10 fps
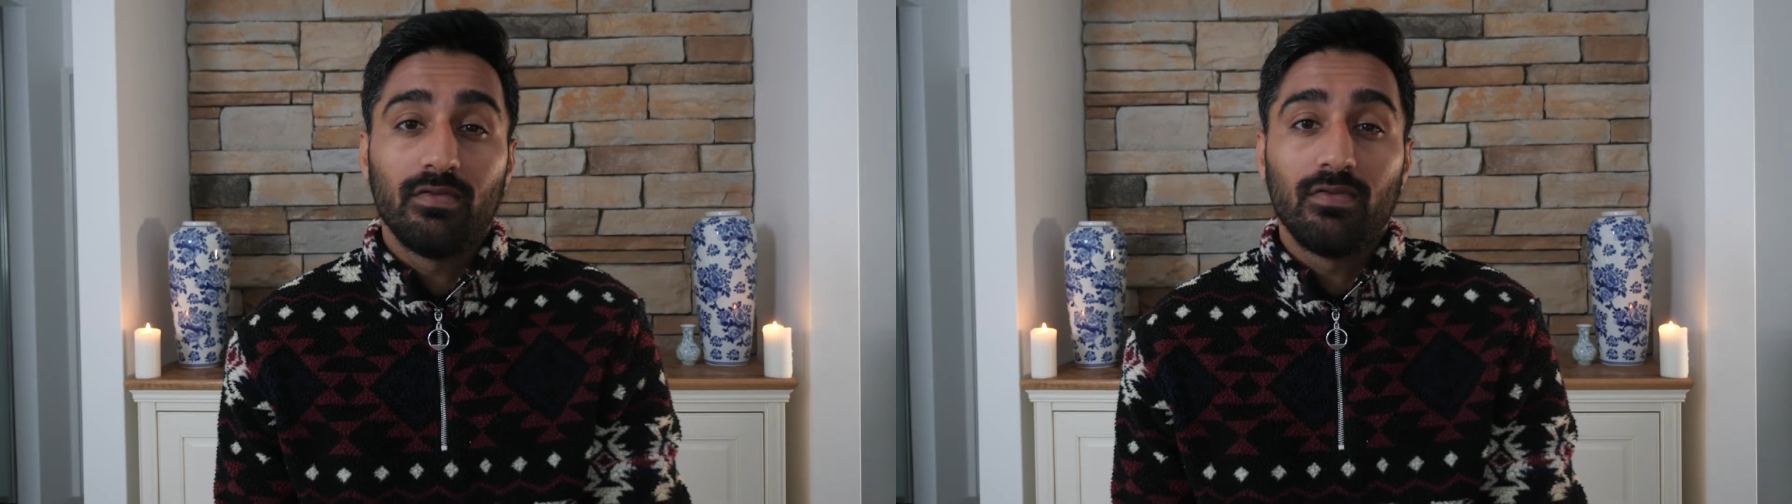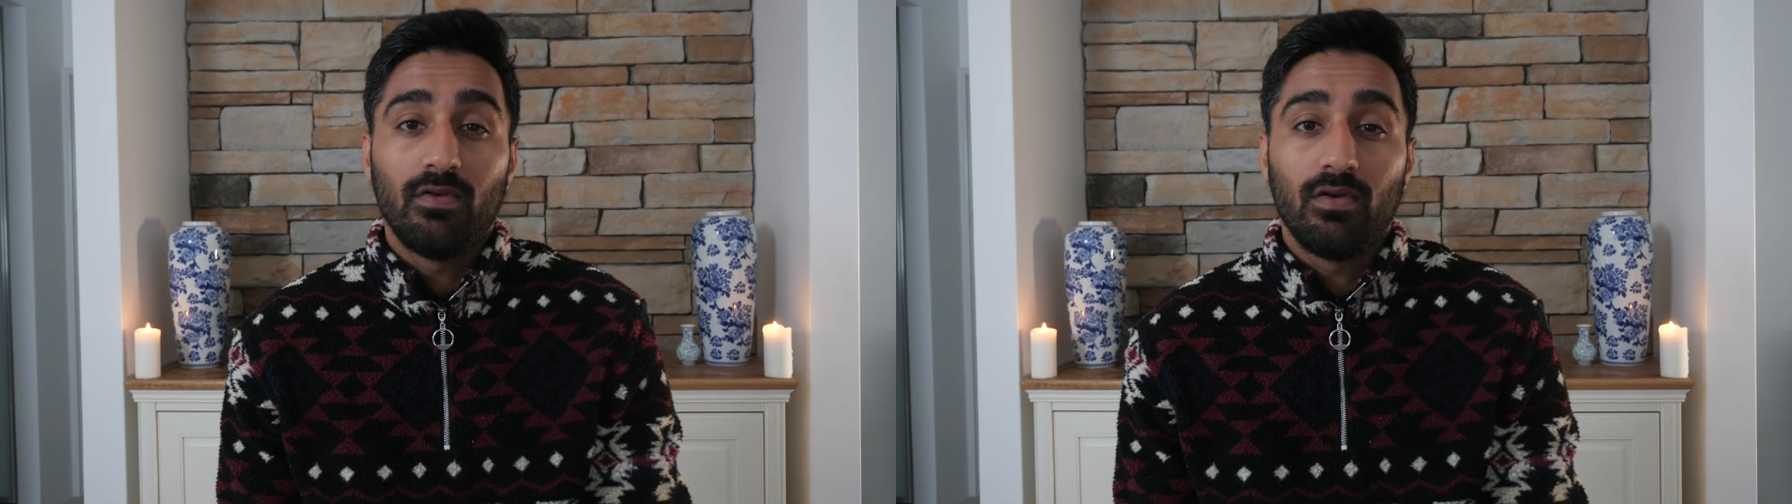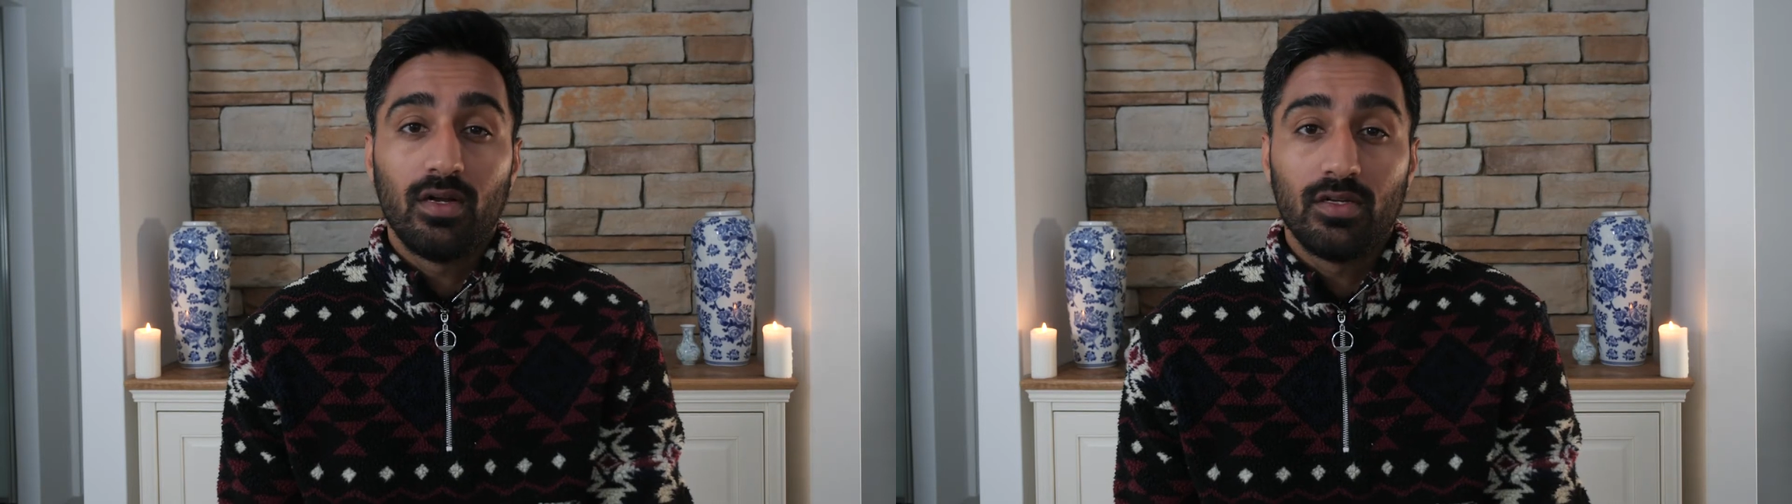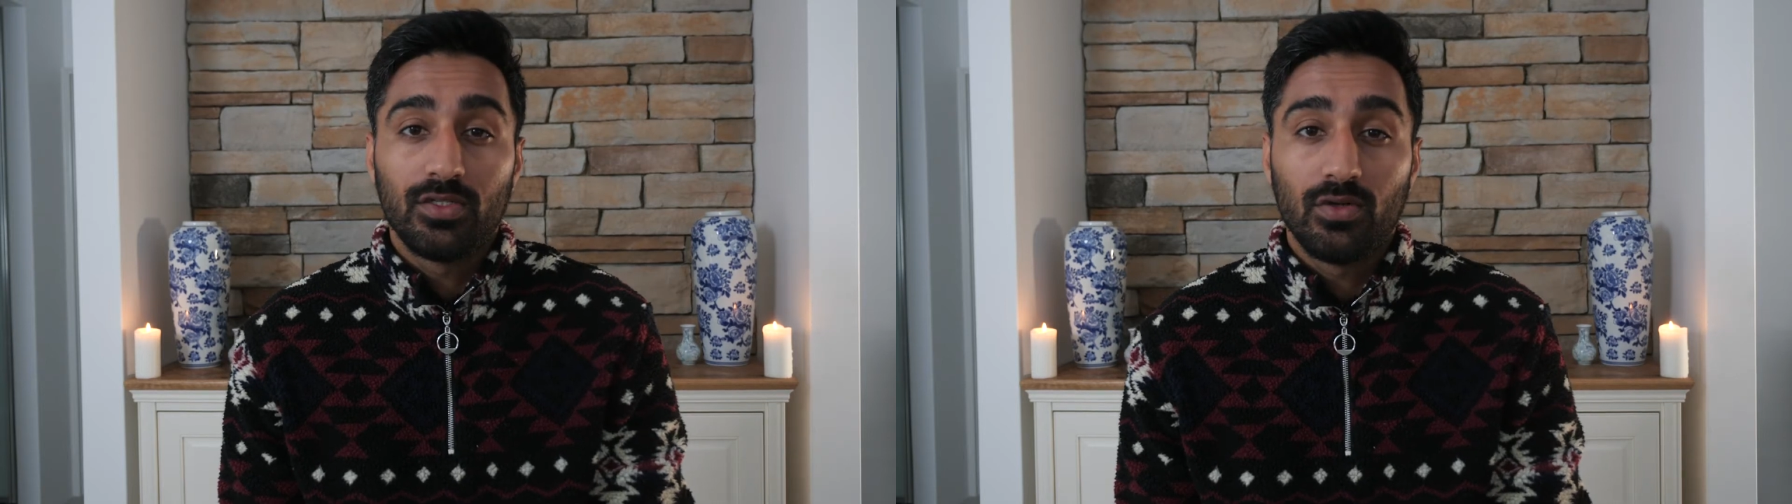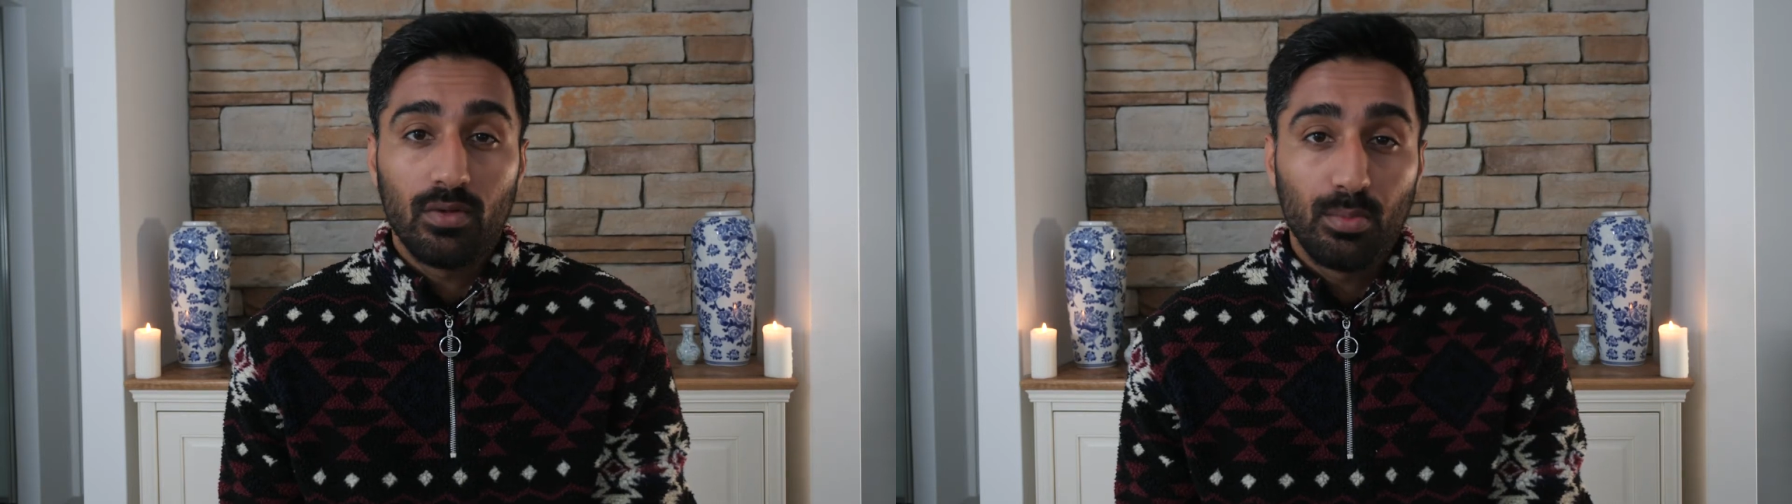for a short